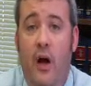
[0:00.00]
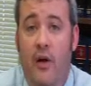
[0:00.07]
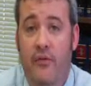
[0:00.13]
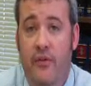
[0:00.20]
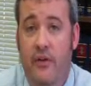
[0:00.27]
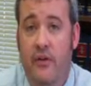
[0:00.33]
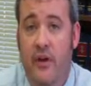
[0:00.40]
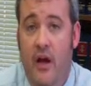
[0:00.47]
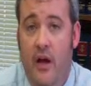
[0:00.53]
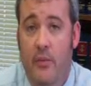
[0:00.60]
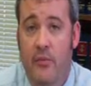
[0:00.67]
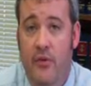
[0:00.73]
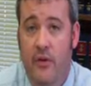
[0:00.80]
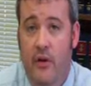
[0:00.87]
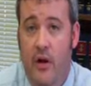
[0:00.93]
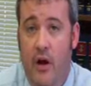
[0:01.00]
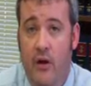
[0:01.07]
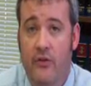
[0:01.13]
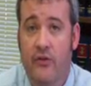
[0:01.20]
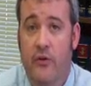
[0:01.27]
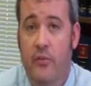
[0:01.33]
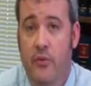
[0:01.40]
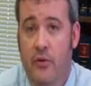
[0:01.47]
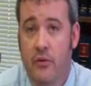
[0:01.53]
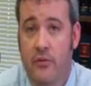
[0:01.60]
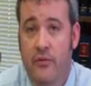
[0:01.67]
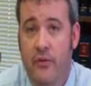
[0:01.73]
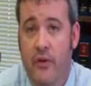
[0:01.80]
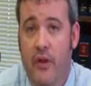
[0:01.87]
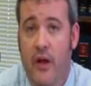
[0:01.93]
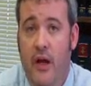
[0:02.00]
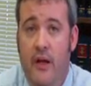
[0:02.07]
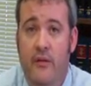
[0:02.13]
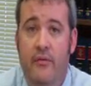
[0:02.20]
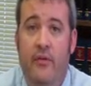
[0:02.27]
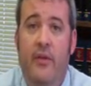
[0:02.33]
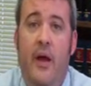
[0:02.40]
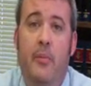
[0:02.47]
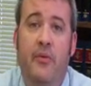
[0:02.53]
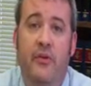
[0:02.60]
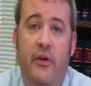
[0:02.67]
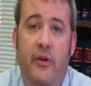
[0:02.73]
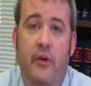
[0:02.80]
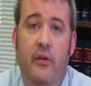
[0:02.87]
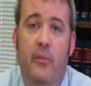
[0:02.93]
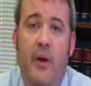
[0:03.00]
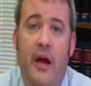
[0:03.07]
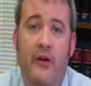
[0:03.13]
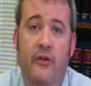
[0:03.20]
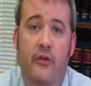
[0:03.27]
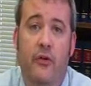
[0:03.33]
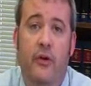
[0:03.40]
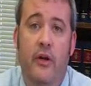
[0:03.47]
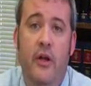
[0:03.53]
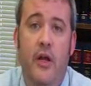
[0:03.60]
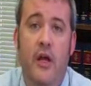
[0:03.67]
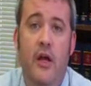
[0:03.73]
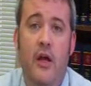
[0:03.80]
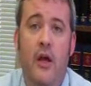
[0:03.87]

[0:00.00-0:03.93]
oftentimes the constable for that particular magistrate,